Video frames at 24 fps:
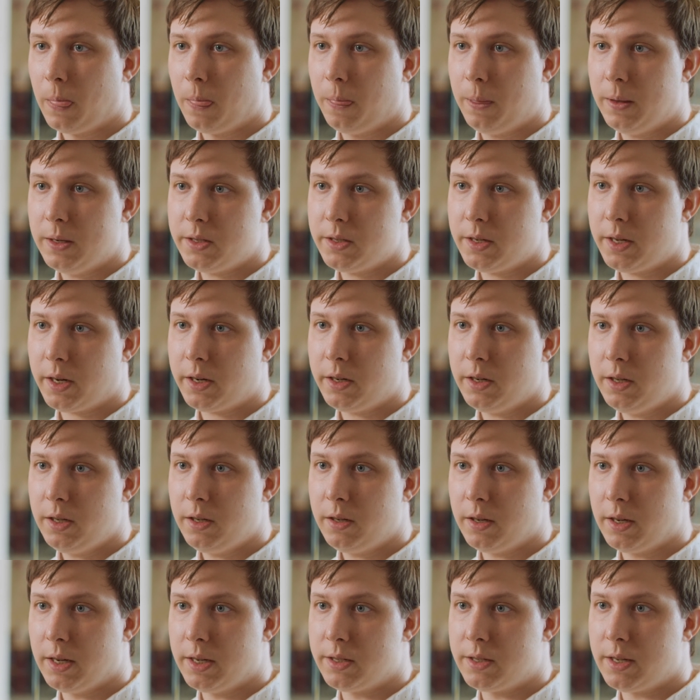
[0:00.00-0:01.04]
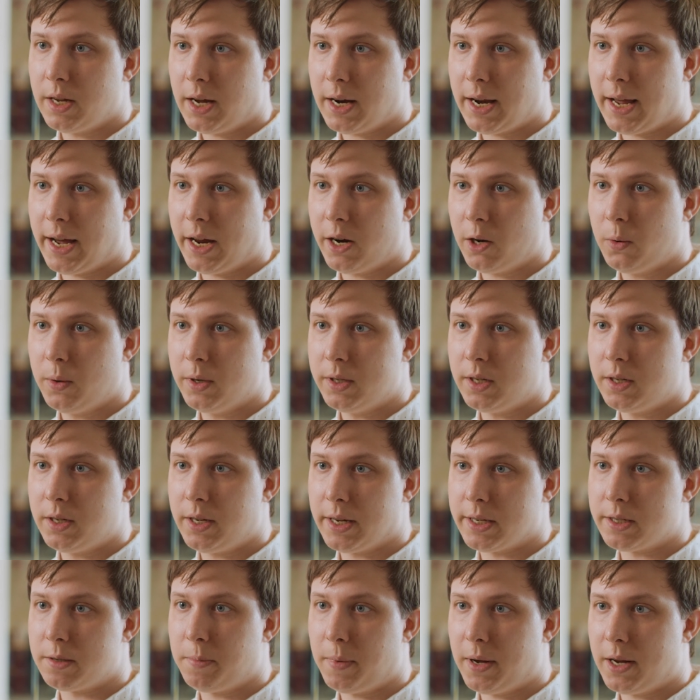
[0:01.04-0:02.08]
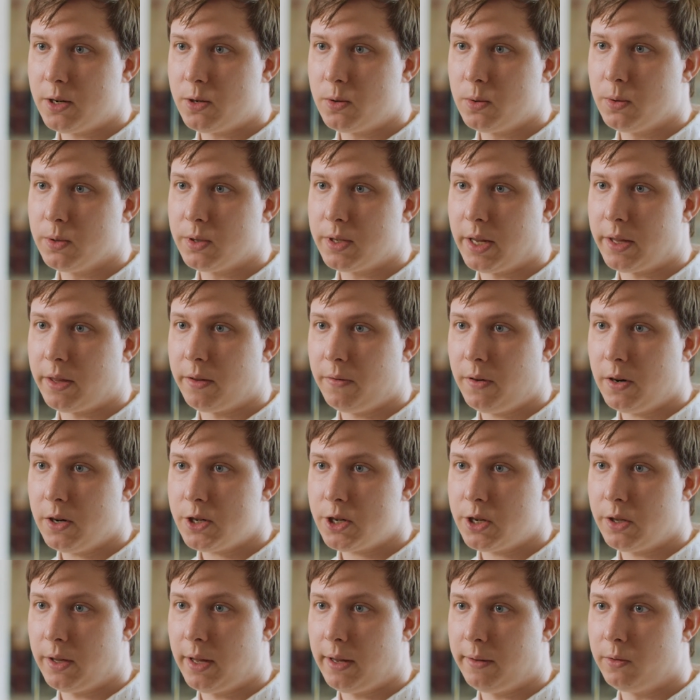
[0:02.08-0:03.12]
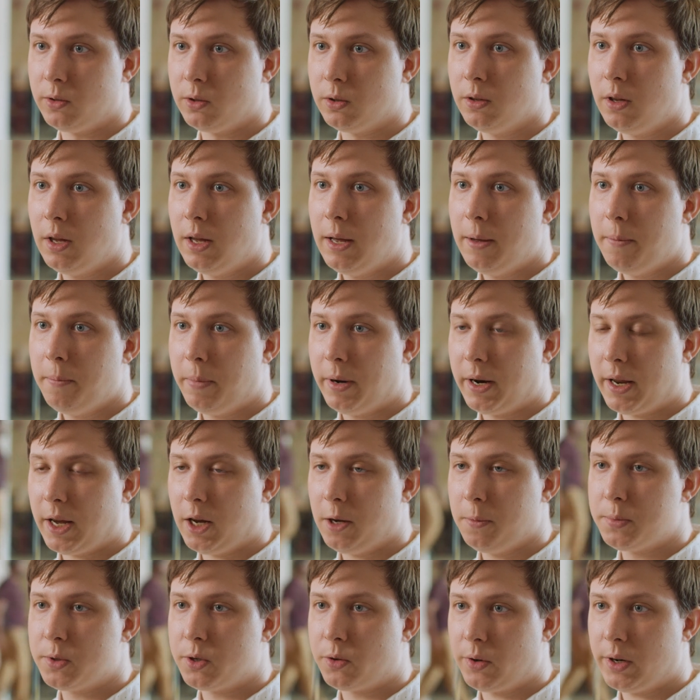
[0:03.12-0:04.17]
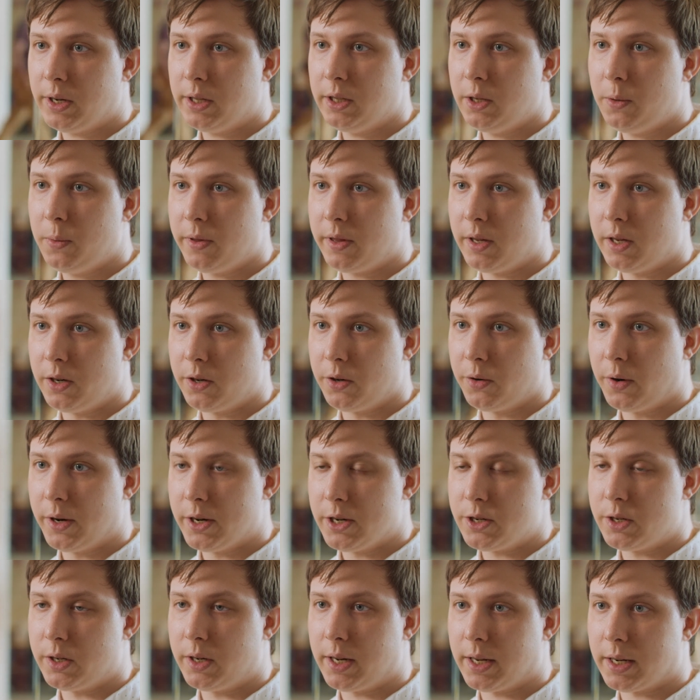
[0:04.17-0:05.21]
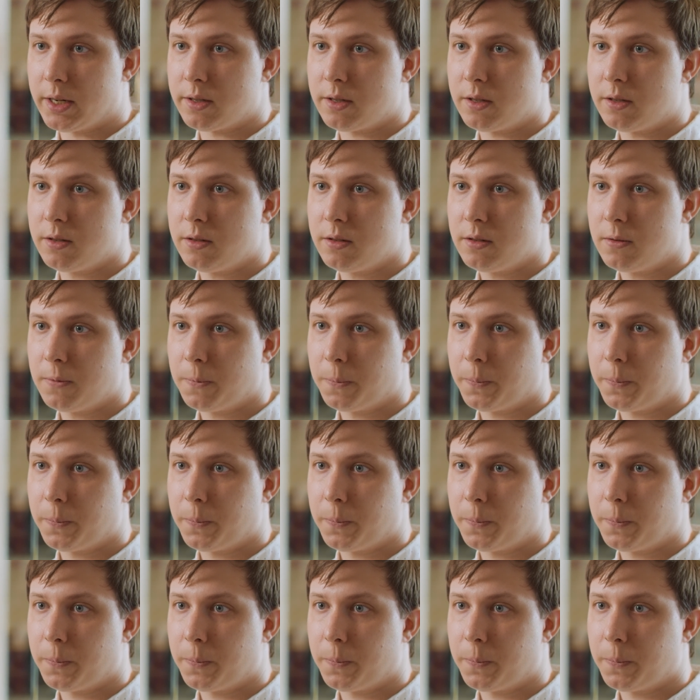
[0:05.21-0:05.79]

This technique is not adequate to test modules at the function level, but it helps greatly with integration tests.